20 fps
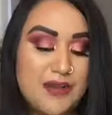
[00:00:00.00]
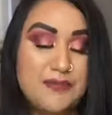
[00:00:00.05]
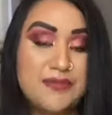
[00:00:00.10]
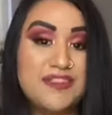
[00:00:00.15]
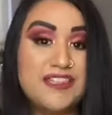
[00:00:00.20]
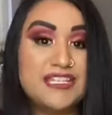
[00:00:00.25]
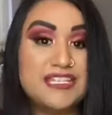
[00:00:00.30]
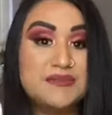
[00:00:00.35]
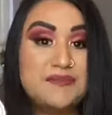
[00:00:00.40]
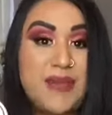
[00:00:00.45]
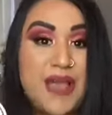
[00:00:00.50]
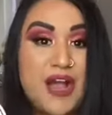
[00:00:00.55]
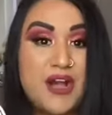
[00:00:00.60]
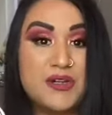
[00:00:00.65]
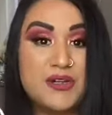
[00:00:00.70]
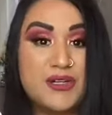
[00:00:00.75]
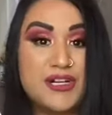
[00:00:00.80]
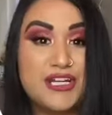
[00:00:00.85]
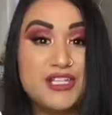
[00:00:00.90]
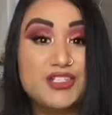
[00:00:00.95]
This
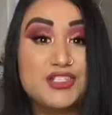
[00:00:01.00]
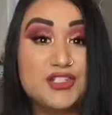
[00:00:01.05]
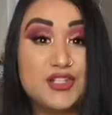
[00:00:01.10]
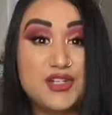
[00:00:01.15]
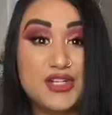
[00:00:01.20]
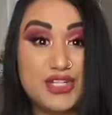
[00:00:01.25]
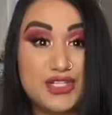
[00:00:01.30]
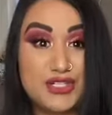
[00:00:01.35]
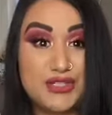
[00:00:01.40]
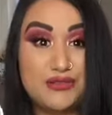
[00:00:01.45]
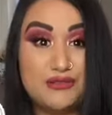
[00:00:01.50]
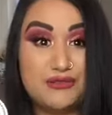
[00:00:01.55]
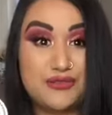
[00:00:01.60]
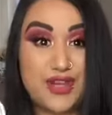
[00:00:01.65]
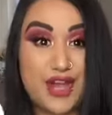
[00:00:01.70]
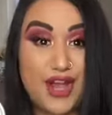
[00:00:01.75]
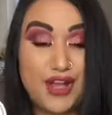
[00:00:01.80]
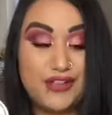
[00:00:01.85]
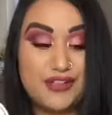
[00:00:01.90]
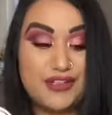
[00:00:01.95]
powder is
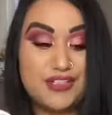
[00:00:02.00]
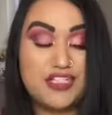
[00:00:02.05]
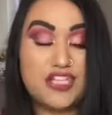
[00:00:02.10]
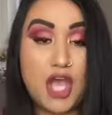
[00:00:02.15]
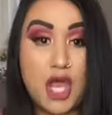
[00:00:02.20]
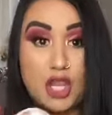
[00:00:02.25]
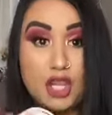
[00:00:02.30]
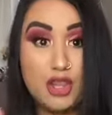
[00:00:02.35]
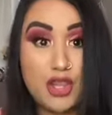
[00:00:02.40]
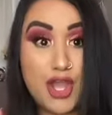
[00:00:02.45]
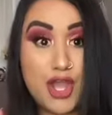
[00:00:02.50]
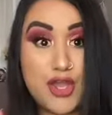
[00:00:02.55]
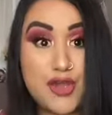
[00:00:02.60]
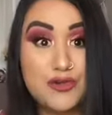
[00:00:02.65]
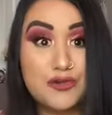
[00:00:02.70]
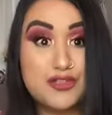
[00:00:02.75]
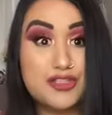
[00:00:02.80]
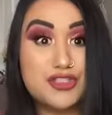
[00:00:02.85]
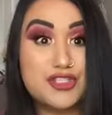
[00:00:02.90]
$32 alone,